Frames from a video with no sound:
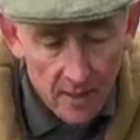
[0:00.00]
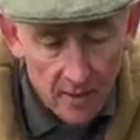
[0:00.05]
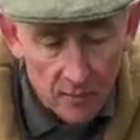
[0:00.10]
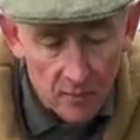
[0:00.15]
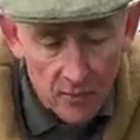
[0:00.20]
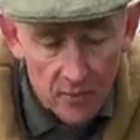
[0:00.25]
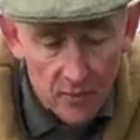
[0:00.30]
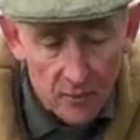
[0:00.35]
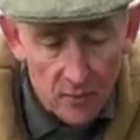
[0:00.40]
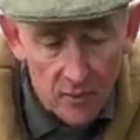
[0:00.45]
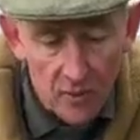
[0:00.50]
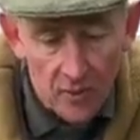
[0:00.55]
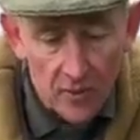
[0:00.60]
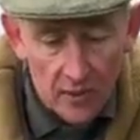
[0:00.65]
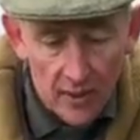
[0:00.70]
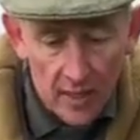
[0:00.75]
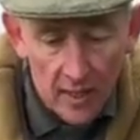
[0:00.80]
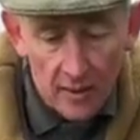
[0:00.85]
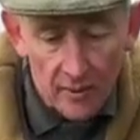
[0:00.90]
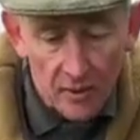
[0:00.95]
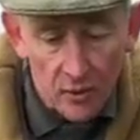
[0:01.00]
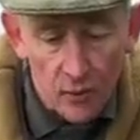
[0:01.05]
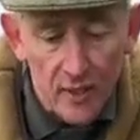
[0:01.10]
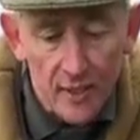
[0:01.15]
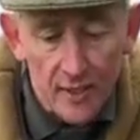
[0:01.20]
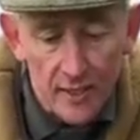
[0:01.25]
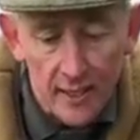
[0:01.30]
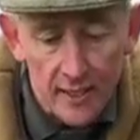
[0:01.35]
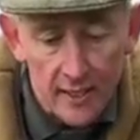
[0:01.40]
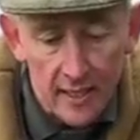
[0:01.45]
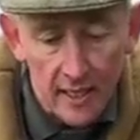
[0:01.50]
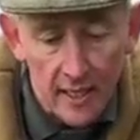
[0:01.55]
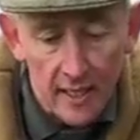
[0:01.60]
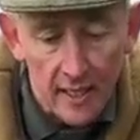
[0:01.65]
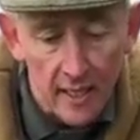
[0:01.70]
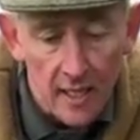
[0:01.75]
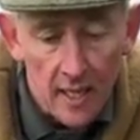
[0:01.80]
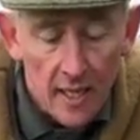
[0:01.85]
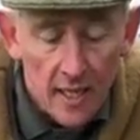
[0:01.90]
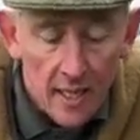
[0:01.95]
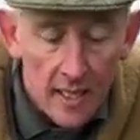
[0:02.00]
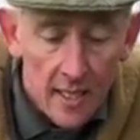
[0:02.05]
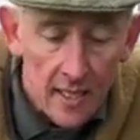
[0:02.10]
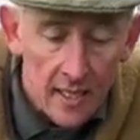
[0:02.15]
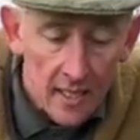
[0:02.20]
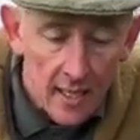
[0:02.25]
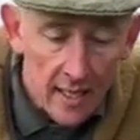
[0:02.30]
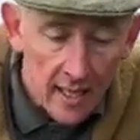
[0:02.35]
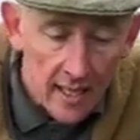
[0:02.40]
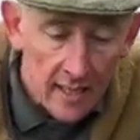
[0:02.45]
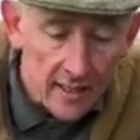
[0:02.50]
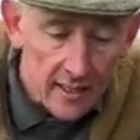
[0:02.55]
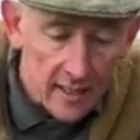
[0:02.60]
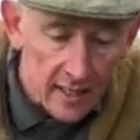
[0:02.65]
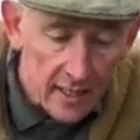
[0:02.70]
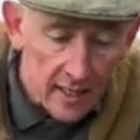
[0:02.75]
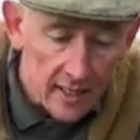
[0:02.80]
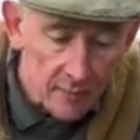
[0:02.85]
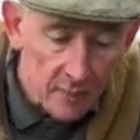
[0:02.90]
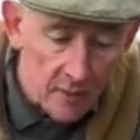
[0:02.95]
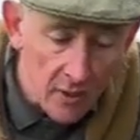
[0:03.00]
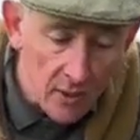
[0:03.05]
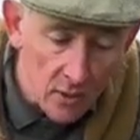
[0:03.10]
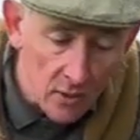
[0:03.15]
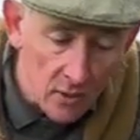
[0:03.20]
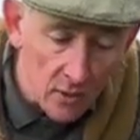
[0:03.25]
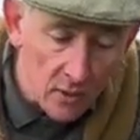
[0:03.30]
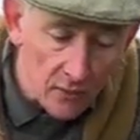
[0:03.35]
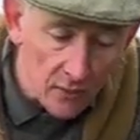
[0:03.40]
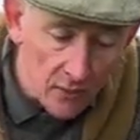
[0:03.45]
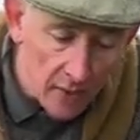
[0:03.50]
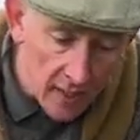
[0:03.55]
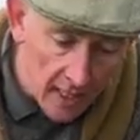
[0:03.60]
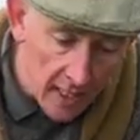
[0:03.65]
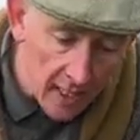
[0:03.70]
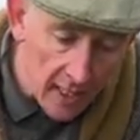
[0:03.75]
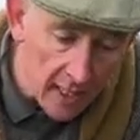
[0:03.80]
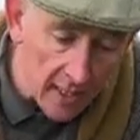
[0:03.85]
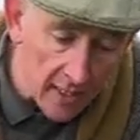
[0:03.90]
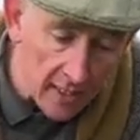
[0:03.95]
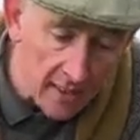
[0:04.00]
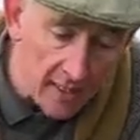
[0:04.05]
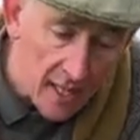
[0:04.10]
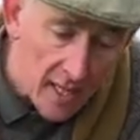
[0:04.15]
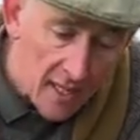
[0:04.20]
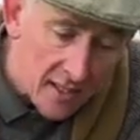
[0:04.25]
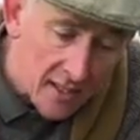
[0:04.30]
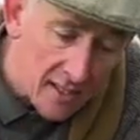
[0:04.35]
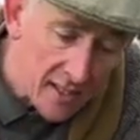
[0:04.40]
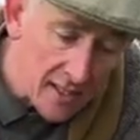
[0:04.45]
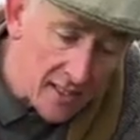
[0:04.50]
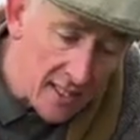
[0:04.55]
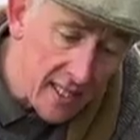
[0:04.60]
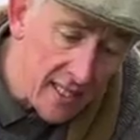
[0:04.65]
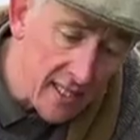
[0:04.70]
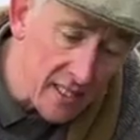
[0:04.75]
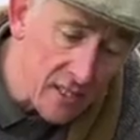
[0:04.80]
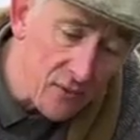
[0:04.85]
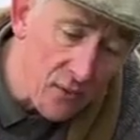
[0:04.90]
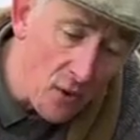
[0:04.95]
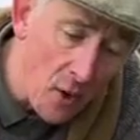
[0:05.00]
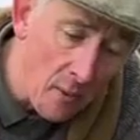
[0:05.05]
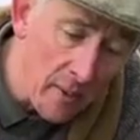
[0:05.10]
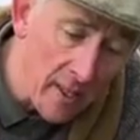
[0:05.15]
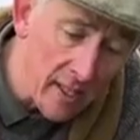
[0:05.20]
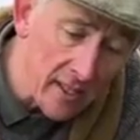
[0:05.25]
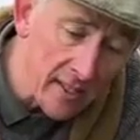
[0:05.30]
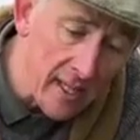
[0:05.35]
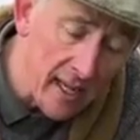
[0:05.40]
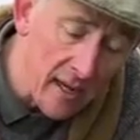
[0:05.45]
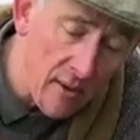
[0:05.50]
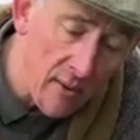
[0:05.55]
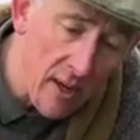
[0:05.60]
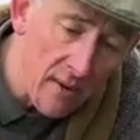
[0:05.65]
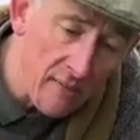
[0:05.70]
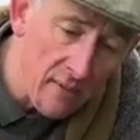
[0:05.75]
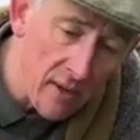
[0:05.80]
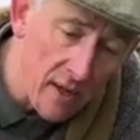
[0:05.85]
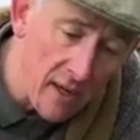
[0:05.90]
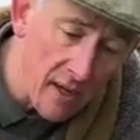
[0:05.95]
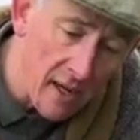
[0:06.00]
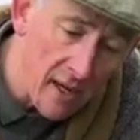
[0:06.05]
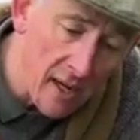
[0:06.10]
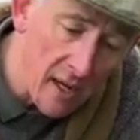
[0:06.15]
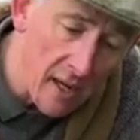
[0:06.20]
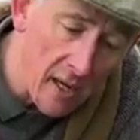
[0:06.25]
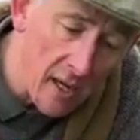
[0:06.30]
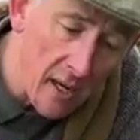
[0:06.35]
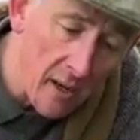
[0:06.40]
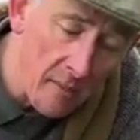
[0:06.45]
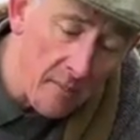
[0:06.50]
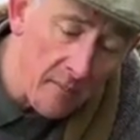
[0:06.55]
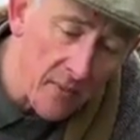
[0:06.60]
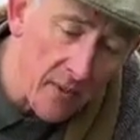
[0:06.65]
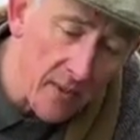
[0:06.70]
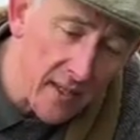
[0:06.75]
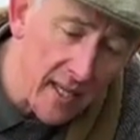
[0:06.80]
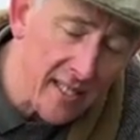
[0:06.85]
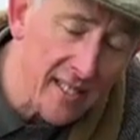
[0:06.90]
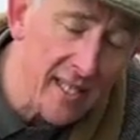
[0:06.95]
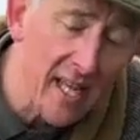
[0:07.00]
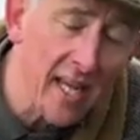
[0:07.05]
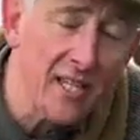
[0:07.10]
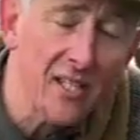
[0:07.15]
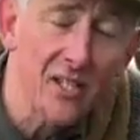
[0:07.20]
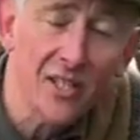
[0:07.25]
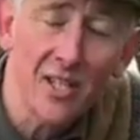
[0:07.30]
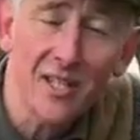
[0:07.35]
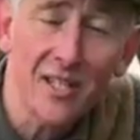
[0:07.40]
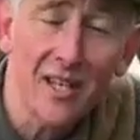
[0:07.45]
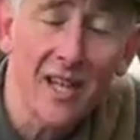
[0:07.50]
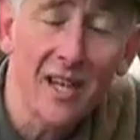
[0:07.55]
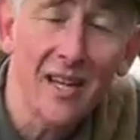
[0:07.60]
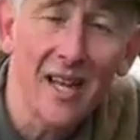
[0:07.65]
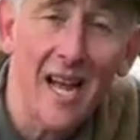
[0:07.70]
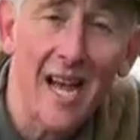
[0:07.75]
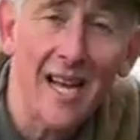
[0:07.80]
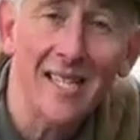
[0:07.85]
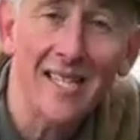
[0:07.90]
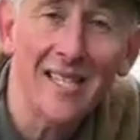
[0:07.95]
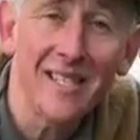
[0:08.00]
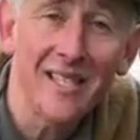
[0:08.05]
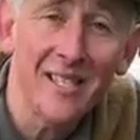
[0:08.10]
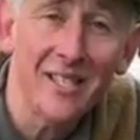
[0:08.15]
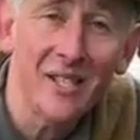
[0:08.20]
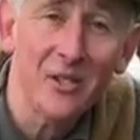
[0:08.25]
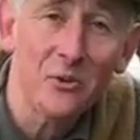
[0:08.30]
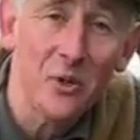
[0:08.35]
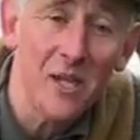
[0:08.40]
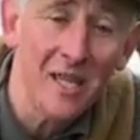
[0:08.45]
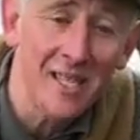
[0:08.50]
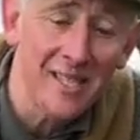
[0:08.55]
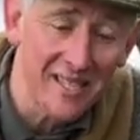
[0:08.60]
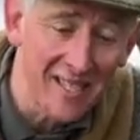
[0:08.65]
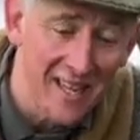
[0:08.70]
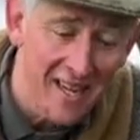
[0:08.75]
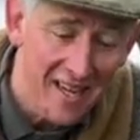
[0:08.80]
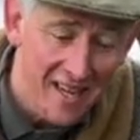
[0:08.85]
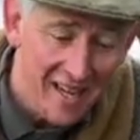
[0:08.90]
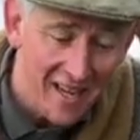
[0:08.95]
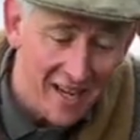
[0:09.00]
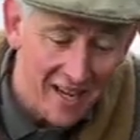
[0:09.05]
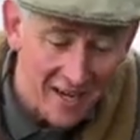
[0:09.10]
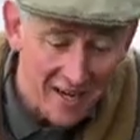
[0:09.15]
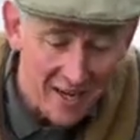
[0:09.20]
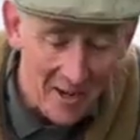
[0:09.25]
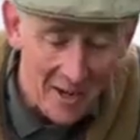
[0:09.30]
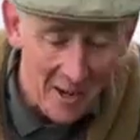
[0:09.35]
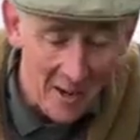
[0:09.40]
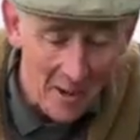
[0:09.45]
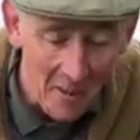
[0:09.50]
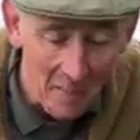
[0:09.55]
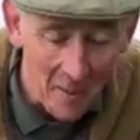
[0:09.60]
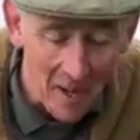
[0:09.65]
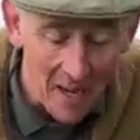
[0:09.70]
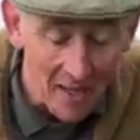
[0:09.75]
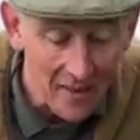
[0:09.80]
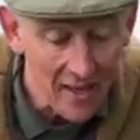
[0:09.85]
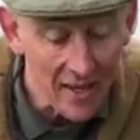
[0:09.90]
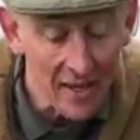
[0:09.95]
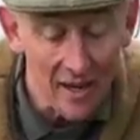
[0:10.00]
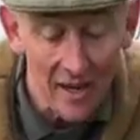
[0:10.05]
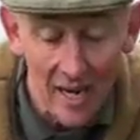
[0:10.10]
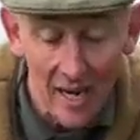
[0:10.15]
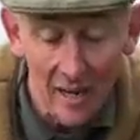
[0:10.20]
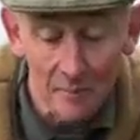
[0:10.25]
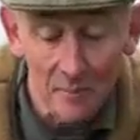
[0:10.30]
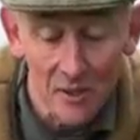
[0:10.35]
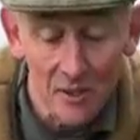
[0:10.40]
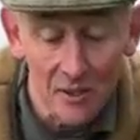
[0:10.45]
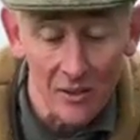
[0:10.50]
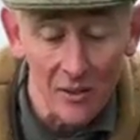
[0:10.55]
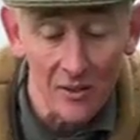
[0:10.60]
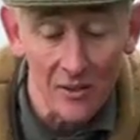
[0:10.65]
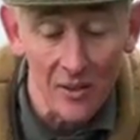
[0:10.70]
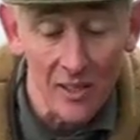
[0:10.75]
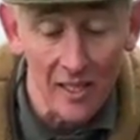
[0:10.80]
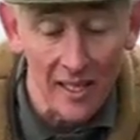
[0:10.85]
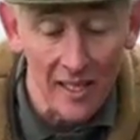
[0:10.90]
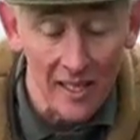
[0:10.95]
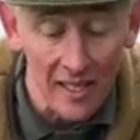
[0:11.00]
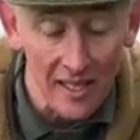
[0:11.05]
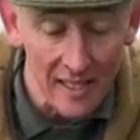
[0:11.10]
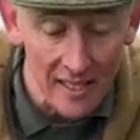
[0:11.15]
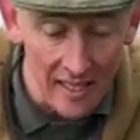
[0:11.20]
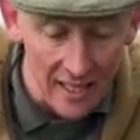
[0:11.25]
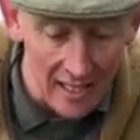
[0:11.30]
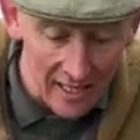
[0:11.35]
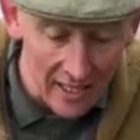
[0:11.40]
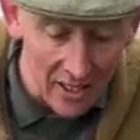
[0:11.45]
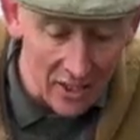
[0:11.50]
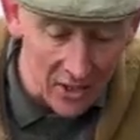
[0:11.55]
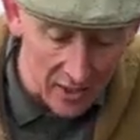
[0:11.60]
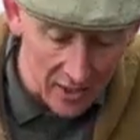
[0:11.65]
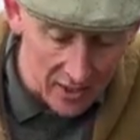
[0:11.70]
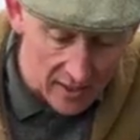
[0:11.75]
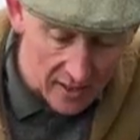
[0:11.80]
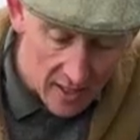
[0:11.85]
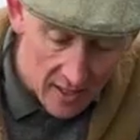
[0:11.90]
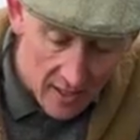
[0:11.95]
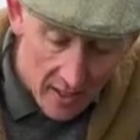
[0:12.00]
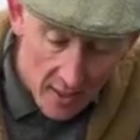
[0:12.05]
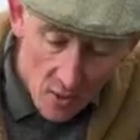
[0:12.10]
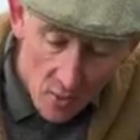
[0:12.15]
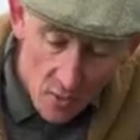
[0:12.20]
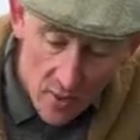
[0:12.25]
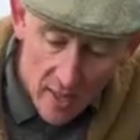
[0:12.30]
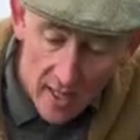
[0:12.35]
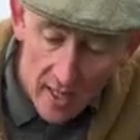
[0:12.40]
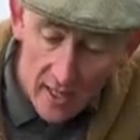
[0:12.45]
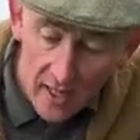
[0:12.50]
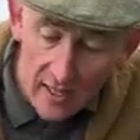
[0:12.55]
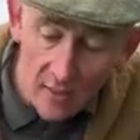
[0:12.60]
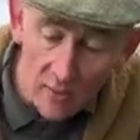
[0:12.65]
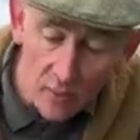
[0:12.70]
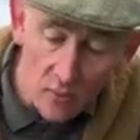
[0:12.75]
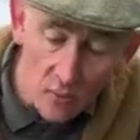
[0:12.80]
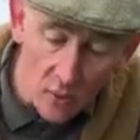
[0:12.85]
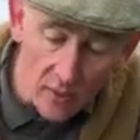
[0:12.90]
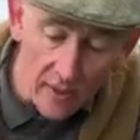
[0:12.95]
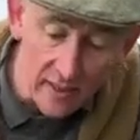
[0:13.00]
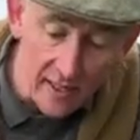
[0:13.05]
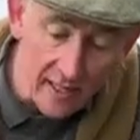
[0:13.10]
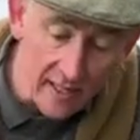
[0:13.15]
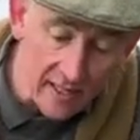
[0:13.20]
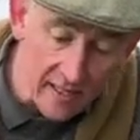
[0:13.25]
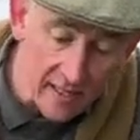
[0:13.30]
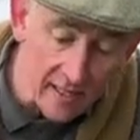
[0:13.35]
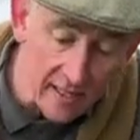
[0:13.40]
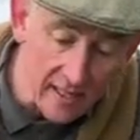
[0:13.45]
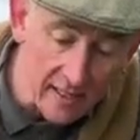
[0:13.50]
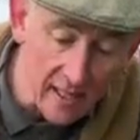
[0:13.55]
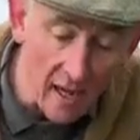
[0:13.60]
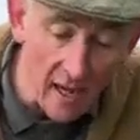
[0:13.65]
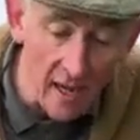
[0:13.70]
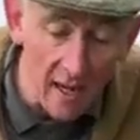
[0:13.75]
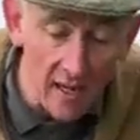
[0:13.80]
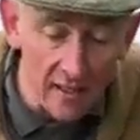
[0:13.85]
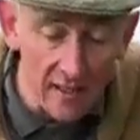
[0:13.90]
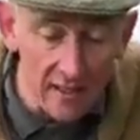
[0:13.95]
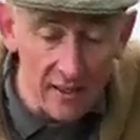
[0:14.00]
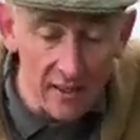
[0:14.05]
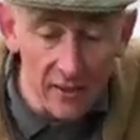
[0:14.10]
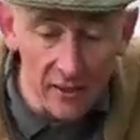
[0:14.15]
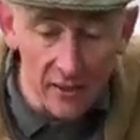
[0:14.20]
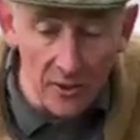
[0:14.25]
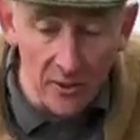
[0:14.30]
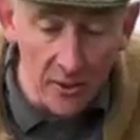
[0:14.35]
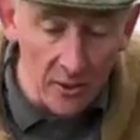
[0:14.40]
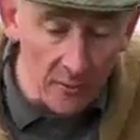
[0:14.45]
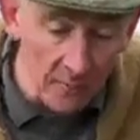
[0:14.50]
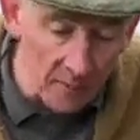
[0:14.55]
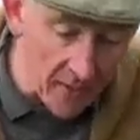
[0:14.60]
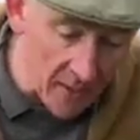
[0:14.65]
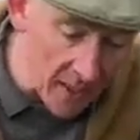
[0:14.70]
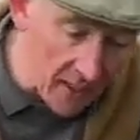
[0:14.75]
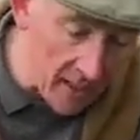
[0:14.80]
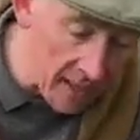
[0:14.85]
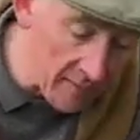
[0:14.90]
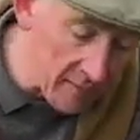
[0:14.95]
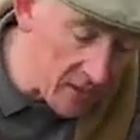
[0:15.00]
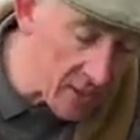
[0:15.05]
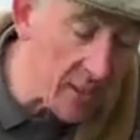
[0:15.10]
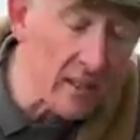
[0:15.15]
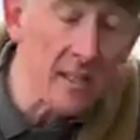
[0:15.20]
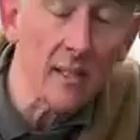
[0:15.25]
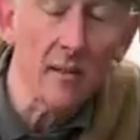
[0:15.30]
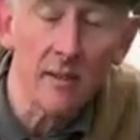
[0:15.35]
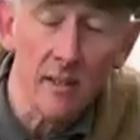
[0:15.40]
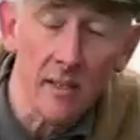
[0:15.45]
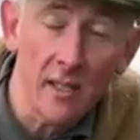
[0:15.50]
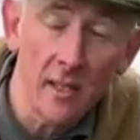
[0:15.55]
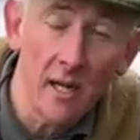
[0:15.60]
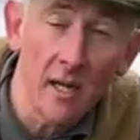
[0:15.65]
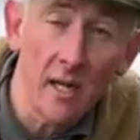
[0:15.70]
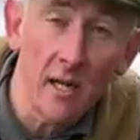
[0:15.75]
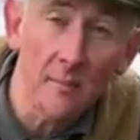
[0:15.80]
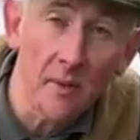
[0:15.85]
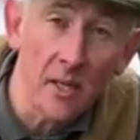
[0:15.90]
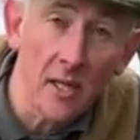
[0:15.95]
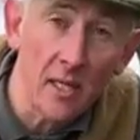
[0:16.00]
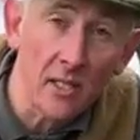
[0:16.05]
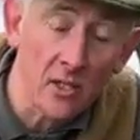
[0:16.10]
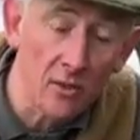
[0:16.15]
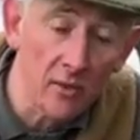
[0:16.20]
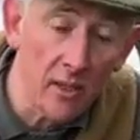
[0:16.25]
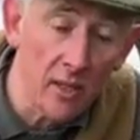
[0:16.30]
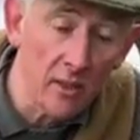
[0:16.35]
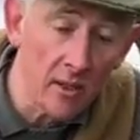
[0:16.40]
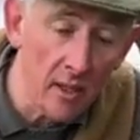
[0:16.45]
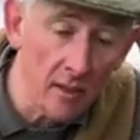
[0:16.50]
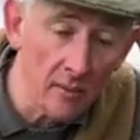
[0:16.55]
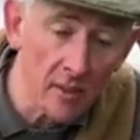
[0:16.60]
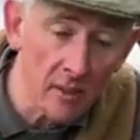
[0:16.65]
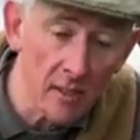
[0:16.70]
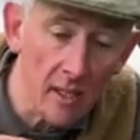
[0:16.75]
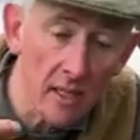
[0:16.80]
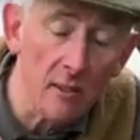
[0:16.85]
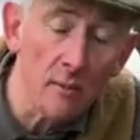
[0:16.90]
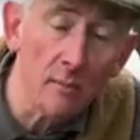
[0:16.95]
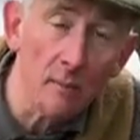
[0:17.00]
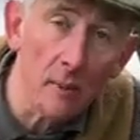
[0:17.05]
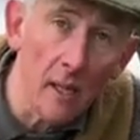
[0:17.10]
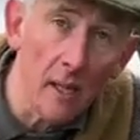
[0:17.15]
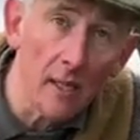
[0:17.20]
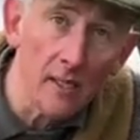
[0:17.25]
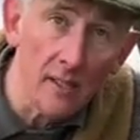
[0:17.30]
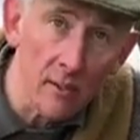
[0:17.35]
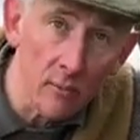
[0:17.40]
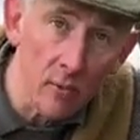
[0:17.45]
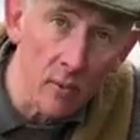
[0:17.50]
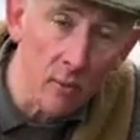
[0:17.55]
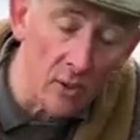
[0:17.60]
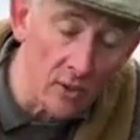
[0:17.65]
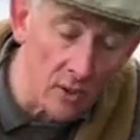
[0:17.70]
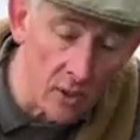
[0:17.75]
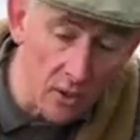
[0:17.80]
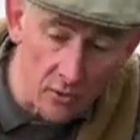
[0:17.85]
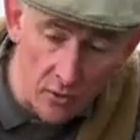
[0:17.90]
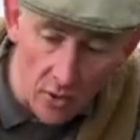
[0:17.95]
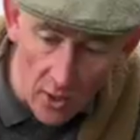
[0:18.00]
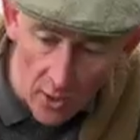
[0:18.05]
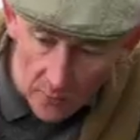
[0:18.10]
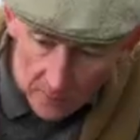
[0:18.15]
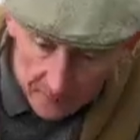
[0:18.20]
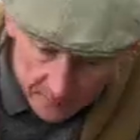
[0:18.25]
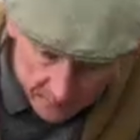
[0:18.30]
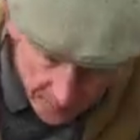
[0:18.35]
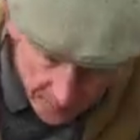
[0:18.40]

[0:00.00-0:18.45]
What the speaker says: with Sweet Cicely, in that it's been used for years. The seeds from it, however, they taste just like aniseed sweets, and they are absolutely delicious. We're wanting to starting the herb nursery of certain plants that we want to grow.